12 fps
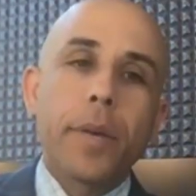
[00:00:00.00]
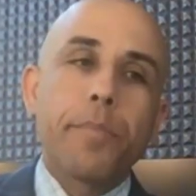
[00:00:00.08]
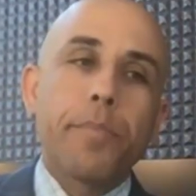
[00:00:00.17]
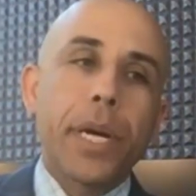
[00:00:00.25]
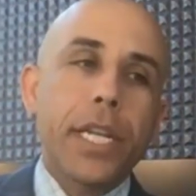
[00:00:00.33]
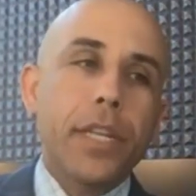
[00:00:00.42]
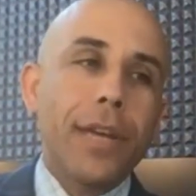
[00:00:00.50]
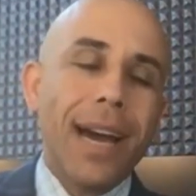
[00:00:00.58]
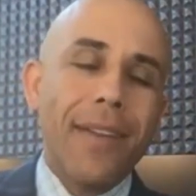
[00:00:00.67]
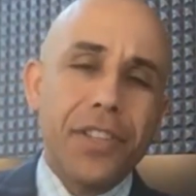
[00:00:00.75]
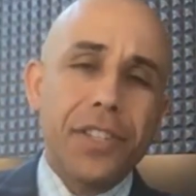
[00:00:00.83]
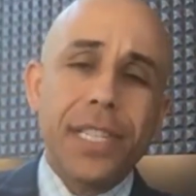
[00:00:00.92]
But you
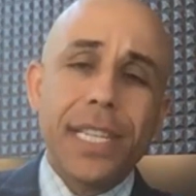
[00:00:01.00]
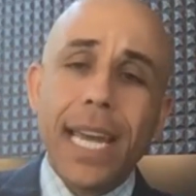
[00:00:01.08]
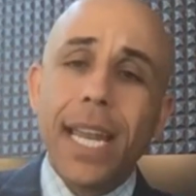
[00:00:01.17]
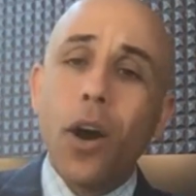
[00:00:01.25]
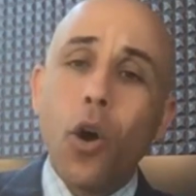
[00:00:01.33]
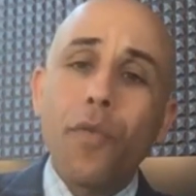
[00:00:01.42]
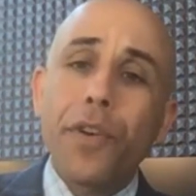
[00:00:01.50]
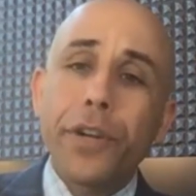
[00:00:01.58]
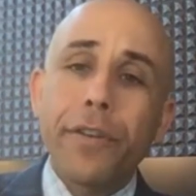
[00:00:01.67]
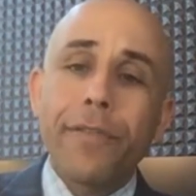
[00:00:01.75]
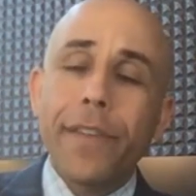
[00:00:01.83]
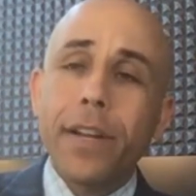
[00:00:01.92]
have to just get over
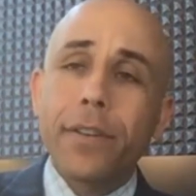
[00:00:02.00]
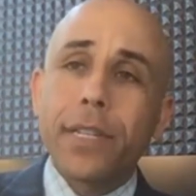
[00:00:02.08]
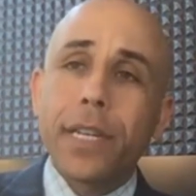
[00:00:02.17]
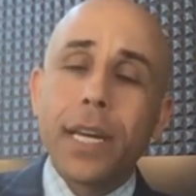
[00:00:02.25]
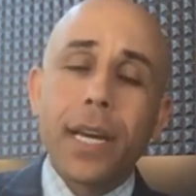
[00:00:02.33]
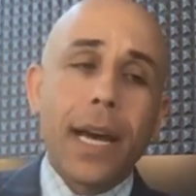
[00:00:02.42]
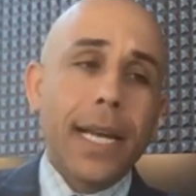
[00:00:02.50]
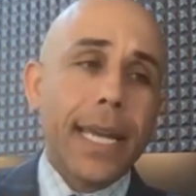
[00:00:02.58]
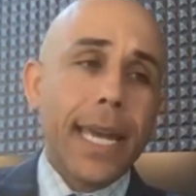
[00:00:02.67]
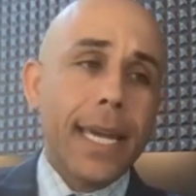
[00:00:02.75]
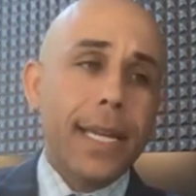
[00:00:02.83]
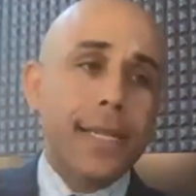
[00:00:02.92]
your fears. I
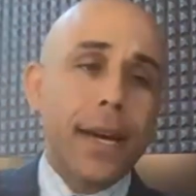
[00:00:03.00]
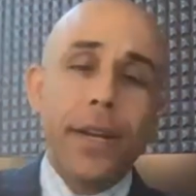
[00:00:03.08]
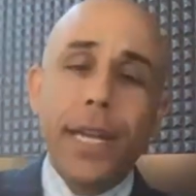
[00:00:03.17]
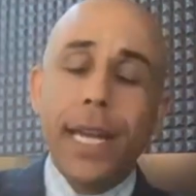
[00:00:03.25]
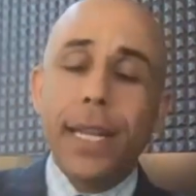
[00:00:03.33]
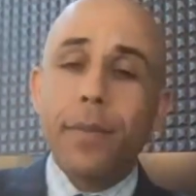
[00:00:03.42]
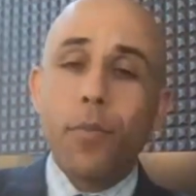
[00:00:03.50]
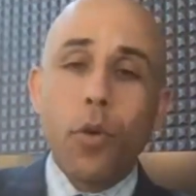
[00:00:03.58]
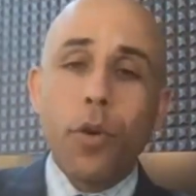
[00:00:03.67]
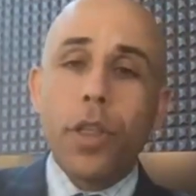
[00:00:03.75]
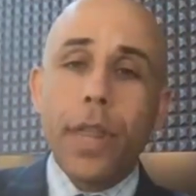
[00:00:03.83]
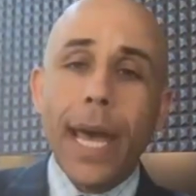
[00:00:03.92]
can't tell you anything
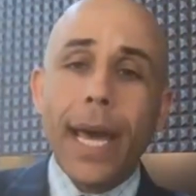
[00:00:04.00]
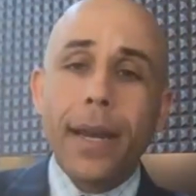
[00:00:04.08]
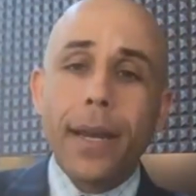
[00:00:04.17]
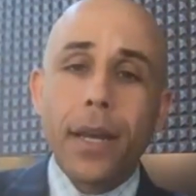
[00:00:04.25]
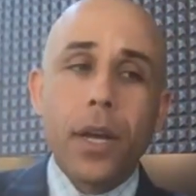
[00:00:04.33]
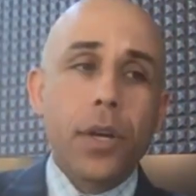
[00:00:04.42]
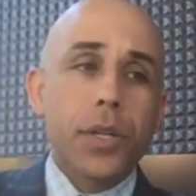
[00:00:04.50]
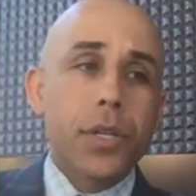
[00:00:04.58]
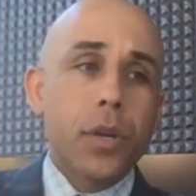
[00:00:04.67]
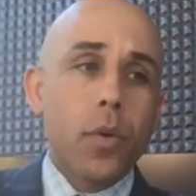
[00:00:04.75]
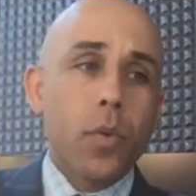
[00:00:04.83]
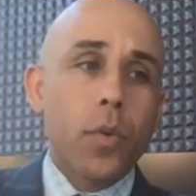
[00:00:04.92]
more than that.
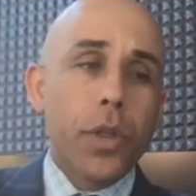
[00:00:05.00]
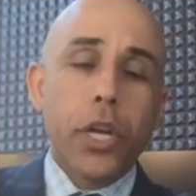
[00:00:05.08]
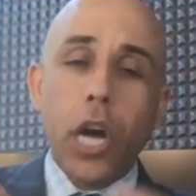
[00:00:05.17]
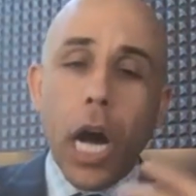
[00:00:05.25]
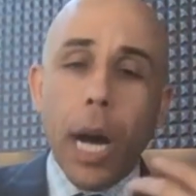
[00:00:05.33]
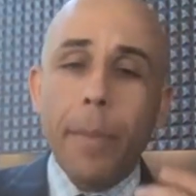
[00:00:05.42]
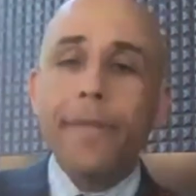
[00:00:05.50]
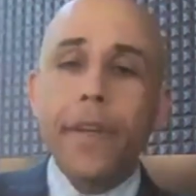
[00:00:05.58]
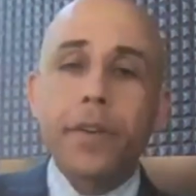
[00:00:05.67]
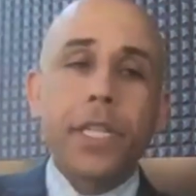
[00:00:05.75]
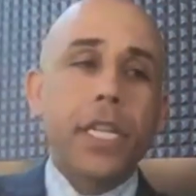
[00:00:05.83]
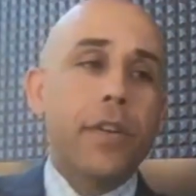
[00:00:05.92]
So the common
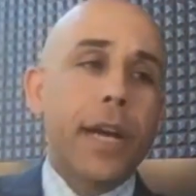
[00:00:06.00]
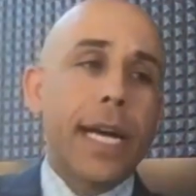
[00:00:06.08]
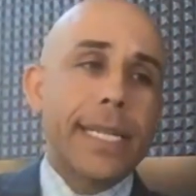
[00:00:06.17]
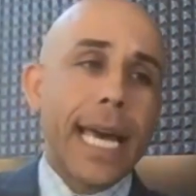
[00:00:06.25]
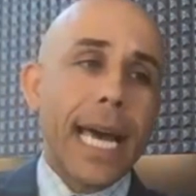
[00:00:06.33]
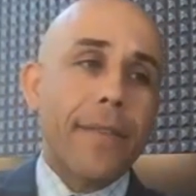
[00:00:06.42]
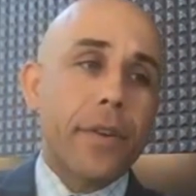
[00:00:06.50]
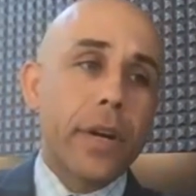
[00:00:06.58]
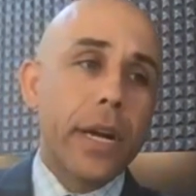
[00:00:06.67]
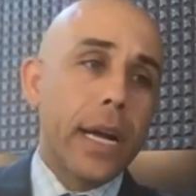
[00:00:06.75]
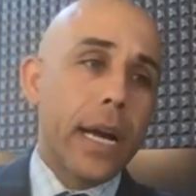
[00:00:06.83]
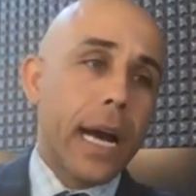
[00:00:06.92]
fears that you guys have
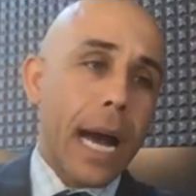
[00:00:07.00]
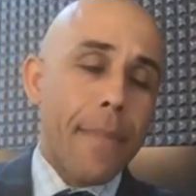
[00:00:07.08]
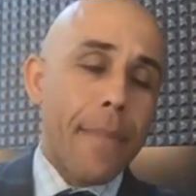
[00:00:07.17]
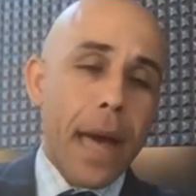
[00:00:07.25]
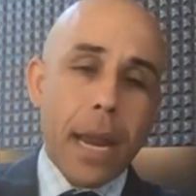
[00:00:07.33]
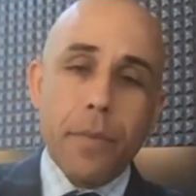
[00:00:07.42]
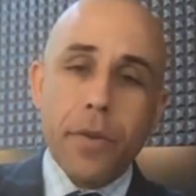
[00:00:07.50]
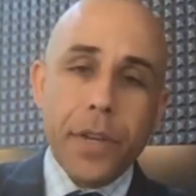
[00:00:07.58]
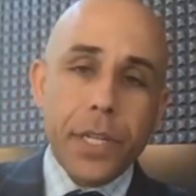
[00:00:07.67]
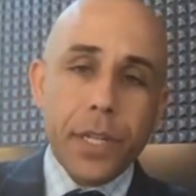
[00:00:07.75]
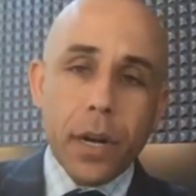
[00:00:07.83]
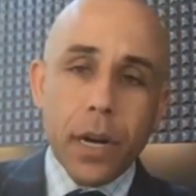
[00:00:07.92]
are, I'm not a movie
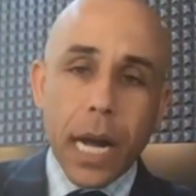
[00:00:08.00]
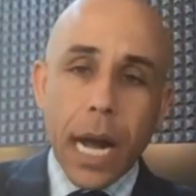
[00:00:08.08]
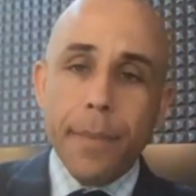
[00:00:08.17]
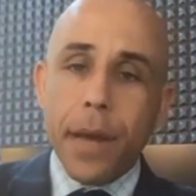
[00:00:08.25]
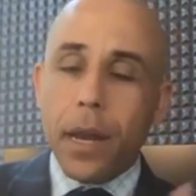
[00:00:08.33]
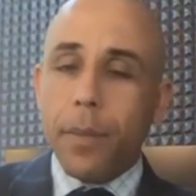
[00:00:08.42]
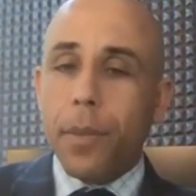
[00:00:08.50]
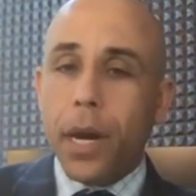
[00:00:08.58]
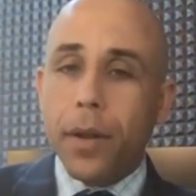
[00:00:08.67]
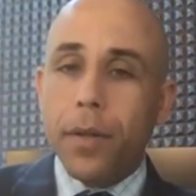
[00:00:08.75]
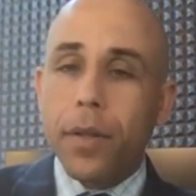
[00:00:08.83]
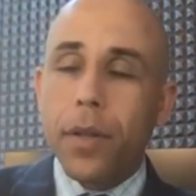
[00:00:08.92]
star, I'm not a
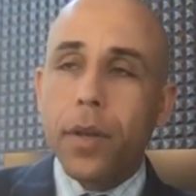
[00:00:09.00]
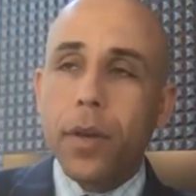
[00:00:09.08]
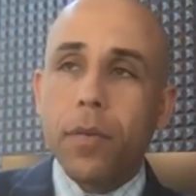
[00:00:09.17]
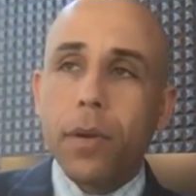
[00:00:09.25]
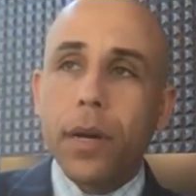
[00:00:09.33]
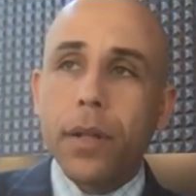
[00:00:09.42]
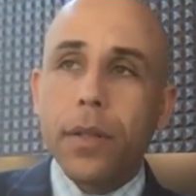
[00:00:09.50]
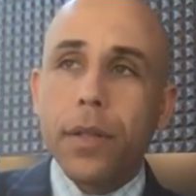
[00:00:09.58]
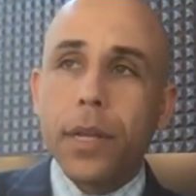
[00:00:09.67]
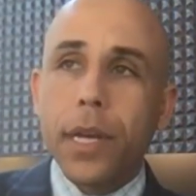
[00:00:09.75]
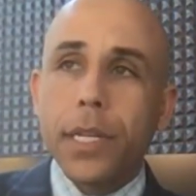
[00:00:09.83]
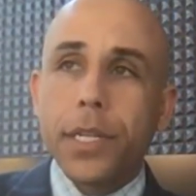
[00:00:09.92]
model. Well,
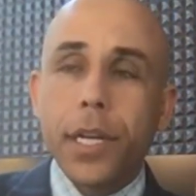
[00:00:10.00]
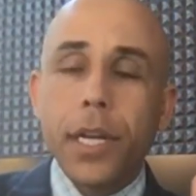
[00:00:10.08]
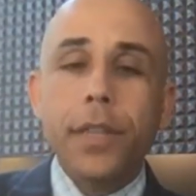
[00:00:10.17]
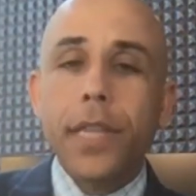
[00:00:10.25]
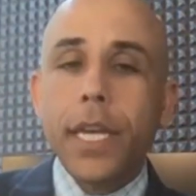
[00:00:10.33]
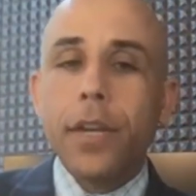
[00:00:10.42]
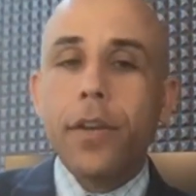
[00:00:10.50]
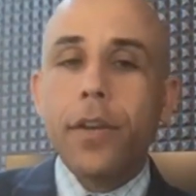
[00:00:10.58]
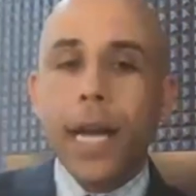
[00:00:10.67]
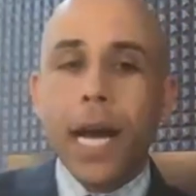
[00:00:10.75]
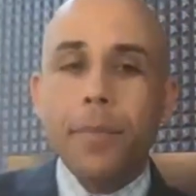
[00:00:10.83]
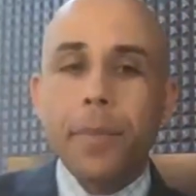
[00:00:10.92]
it's a good thing you're
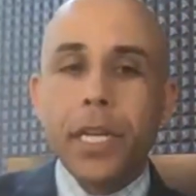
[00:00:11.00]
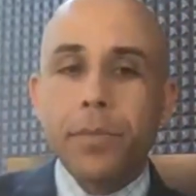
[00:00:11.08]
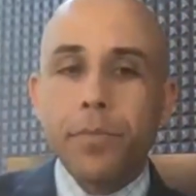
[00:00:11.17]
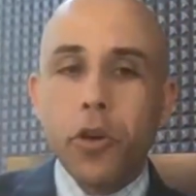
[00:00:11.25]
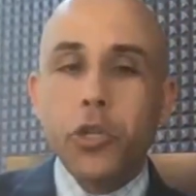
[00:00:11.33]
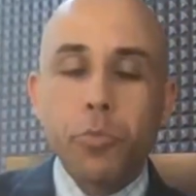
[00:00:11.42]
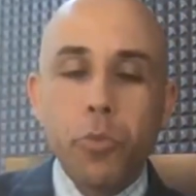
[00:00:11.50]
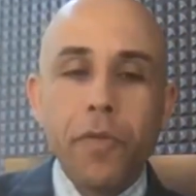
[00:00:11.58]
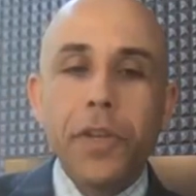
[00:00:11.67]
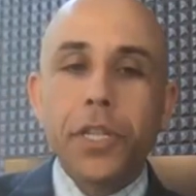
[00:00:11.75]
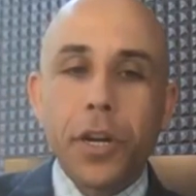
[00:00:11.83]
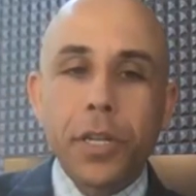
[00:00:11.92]
not because most
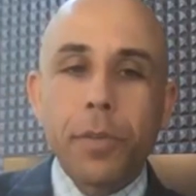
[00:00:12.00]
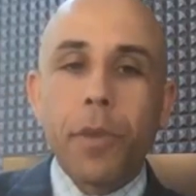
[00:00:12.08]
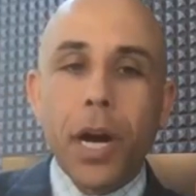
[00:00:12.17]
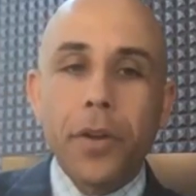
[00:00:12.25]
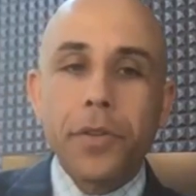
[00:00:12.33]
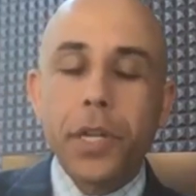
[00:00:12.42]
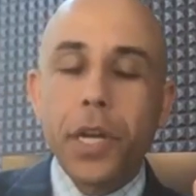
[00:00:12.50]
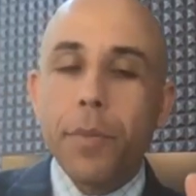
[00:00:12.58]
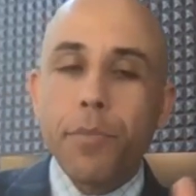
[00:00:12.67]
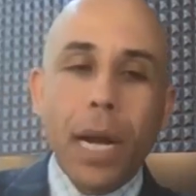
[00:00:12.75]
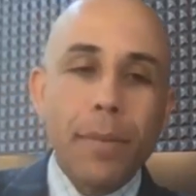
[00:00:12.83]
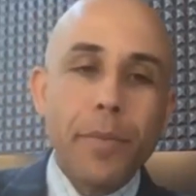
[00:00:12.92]
stars and models
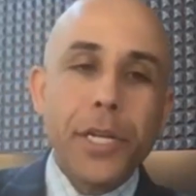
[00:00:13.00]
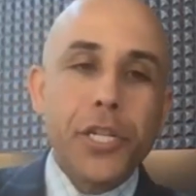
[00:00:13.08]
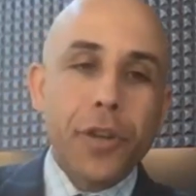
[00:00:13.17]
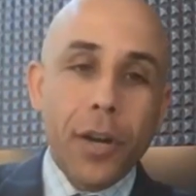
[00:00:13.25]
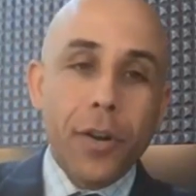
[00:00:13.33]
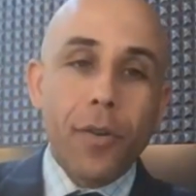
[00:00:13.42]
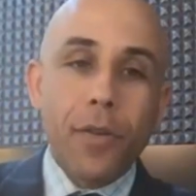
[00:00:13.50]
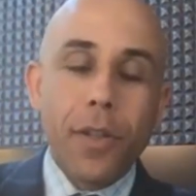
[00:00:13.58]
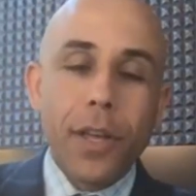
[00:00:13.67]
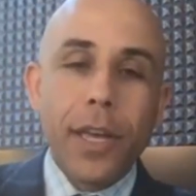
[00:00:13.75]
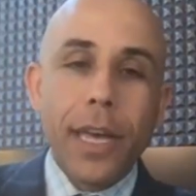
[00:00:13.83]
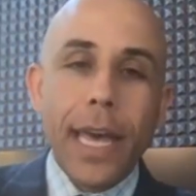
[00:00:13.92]
probably struggle.
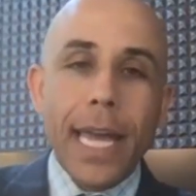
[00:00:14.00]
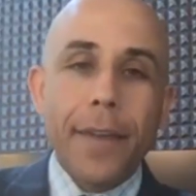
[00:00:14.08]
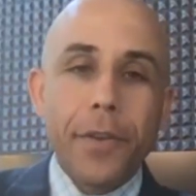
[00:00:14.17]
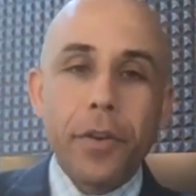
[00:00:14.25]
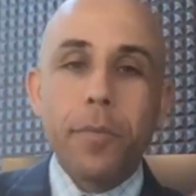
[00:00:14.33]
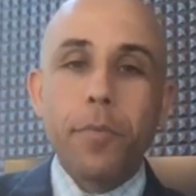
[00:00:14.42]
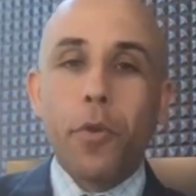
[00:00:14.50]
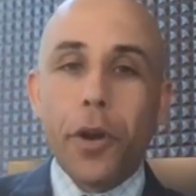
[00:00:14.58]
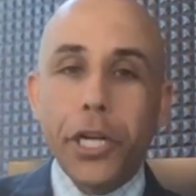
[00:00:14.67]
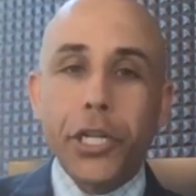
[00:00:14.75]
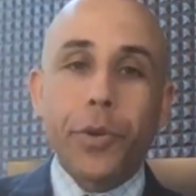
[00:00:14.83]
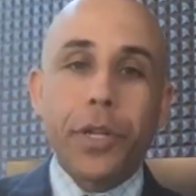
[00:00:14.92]
And if you're in
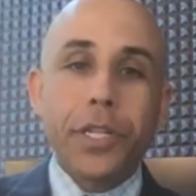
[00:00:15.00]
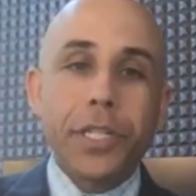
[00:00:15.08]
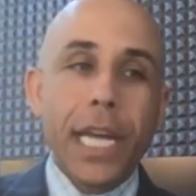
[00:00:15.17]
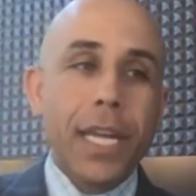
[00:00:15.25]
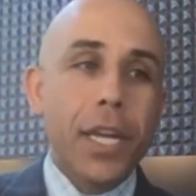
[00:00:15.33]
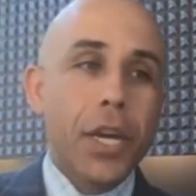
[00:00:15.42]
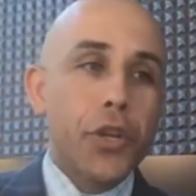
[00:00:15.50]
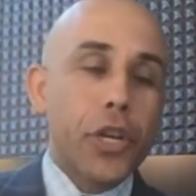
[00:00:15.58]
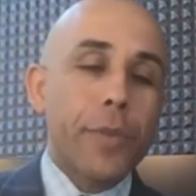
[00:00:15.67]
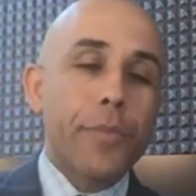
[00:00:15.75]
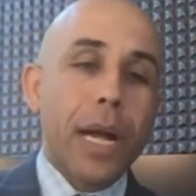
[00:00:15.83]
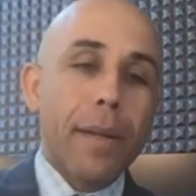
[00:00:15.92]
mortgage real estate, you
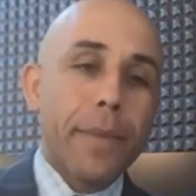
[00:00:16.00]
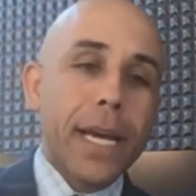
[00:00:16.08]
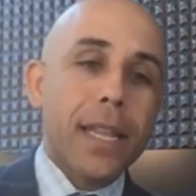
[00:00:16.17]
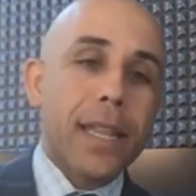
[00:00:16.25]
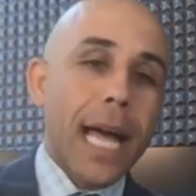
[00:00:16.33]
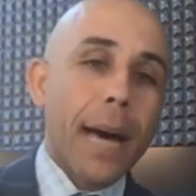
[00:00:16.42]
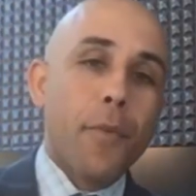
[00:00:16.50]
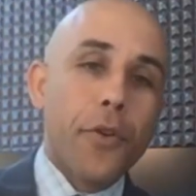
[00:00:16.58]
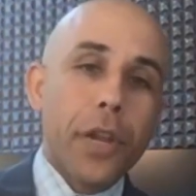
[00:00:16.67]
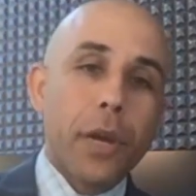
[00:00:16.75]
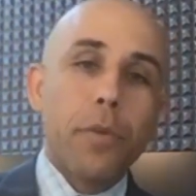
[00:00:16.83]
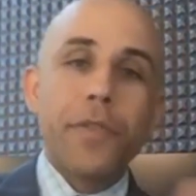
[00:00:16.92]
can probably make a lot
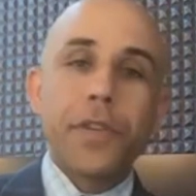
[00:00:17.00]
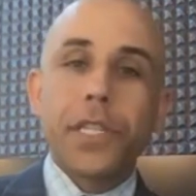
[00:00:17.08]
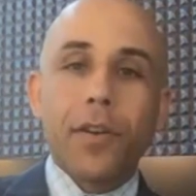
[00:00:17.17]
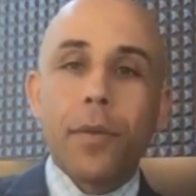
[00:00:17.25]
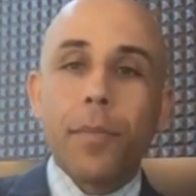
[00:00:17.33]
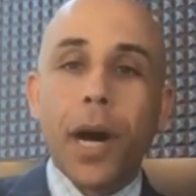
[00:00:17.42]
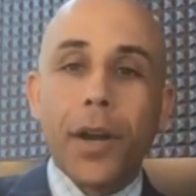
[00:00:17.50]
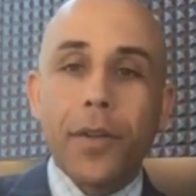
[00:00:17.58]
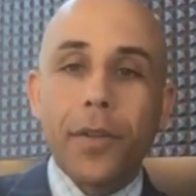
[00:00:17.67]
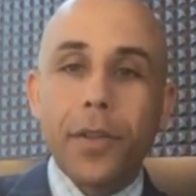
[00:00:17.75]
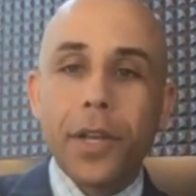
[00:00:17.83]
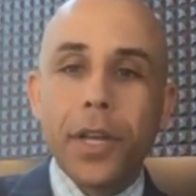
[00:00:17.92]
more than a movie star or a
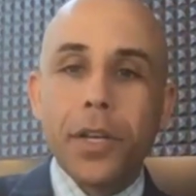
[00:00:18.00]
model.